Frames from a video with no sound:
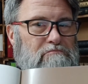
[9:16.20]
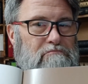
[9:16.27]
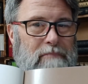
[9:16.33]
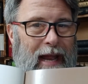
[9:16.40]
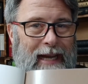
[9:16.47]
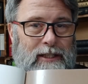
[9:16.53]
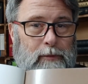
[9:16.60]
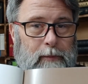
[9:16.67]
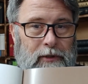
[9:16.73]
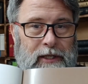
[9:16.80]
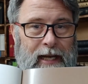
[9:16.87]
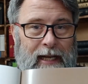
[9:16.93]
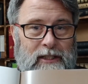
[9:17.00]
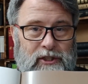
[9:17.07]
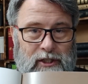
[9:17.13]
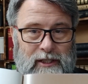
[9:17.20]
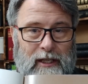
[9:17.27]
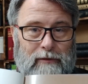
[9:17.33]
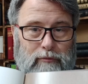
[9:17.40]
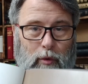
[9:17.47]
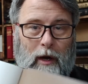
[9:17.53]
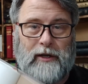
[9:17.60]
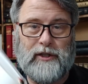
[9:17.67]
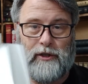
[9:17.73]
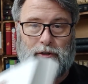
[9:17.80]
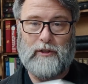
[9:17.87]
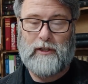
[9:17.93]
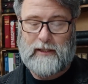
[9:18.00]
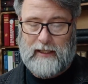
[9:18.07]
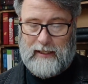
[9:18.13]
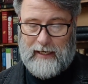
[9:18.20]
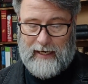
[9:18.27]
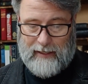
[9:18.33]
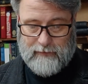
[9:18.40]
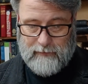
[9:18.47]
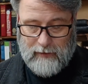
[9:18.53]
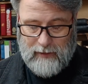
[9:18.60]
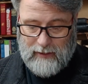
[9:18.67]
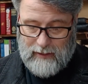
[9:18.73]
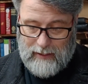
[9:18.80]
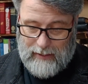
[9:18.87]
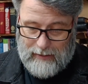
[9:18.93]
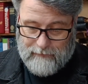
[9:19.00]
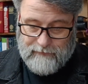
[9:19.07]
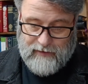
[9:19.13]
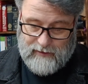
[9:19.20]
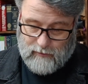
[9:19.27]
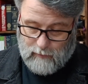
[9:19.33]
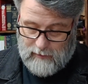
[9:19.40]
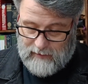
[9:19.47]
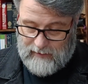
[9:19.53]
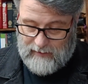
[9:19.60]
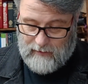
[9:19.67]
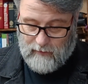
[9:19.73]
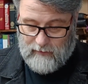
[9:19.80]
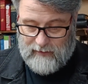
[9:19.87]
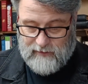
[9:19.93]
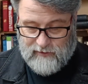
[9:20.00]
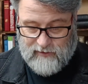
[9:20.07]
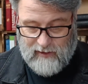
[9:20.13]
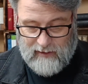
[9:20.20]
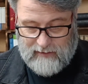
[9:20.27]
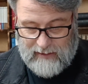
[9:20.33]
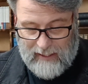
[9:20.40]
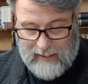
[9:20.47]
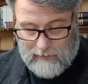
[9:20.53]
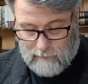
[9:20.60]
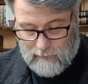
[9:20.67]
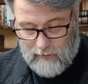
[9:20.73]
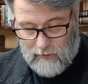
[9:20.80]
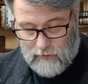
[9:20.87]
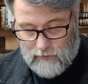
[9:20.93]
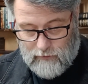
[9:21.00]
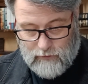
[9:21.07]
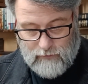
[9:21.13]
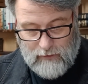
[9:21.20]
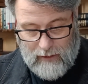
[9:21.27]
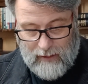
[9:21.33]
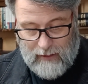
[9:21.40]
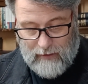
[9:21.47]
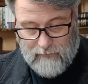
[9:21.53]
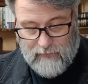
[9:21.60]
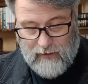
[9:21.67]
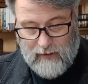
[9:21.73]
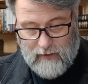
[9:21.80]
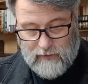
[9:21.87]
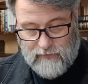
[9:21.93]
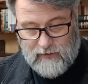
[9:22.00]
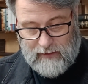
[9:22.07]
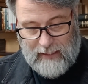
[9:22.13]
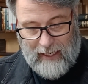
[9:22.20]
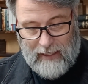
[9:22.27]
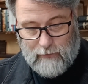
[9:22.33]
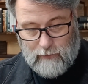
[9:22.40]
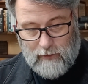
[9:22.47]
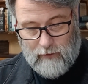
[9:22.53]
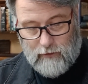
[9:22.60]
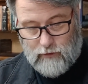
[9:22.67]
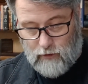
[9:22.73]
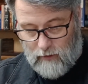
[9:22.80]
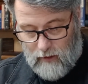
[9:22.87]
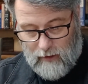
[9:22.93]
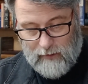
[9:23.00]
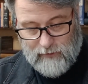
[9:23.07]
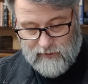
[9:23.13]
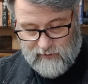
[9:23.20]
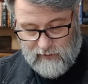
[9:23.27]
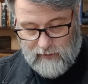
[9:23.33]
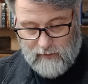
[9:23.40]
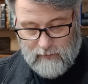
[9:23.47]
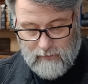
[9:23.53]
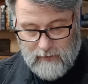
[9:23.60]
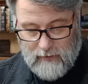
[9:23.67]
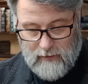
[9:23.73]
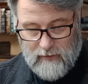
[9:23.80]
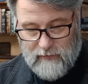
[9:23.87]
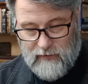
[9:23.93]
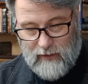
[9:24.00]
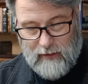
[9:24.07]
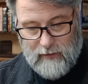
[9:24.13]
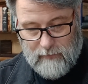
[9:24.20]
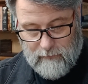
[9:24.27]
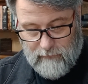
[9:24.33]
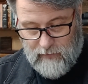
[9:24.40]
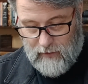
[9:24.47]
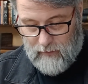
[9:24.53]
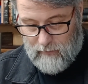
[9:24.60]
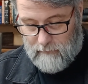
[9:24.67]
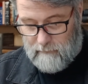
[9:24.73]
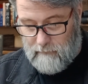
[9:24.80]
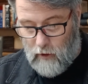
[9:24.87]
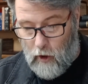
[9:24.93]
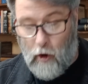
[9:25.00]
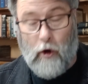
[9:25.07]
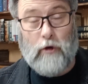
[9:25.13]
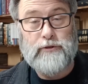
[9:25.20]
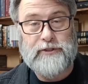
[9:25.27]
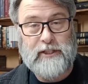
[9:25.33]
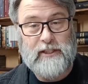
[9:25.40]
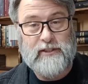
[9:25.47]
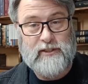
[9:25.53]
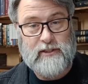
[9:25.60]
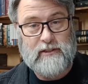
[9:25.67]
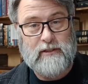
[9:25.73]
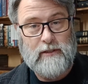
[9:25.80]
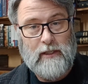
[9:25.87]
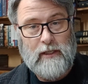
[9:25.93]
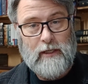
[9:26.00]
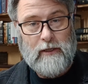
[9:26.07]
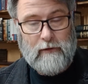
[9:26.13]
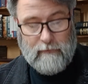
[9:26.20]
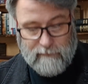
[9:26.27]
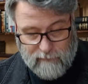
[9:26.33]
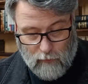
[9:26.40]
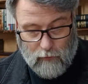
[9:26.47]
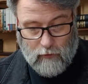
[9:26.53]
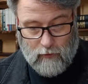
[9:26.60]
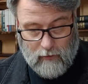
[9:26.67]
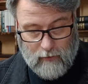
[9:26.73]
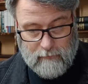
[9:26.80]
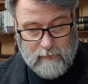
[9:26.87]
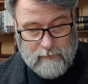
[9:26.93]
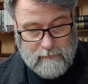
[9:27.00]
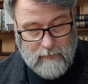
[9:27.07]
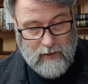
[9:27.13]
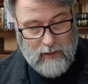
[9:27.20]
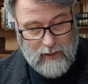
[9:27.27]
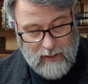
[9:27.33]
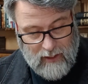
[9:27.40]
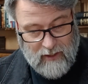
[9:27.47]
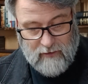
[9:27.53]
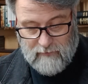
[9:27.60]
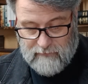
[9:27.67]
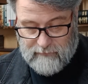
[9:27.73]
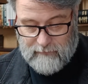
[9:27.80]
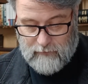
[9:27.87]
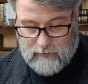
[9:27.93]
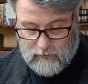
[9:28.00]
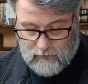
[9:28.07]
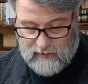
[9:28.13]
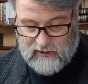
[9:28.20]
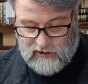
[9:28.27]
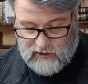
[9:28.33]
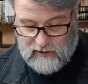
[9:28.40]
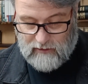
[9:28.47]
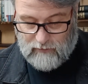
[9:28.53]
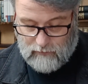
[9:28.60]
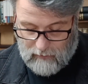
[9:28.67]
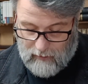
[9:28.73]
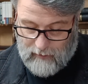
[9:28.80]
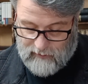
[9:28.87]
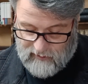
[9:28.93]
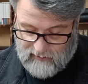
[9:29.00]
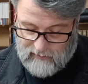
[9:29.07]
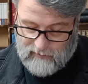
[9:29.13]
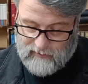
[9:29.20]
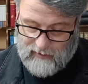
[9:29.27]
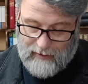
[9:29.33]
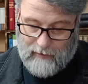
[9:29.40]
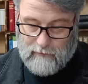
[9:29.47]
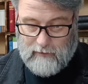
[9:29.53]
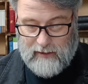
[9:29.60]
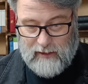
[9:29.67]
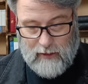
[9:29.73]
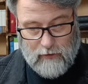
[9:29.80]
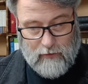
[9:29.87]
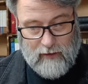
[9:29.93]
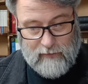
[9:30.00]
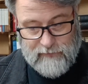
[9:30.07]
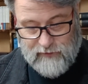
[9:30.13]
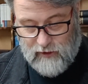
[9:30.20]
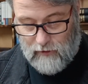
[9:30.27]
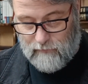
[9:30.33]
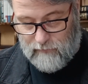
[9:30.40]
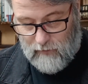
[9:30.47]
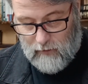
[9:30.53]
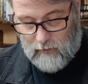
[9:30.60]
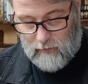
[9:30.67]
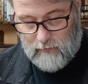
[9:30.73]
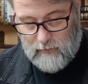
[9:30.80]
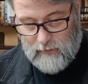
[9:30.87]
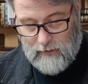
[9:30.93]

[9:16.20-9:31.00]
explanation of what you're looking at. This one here is the Cairo, the Cairo cross, the oldest form of Christian crosses that we know of so far.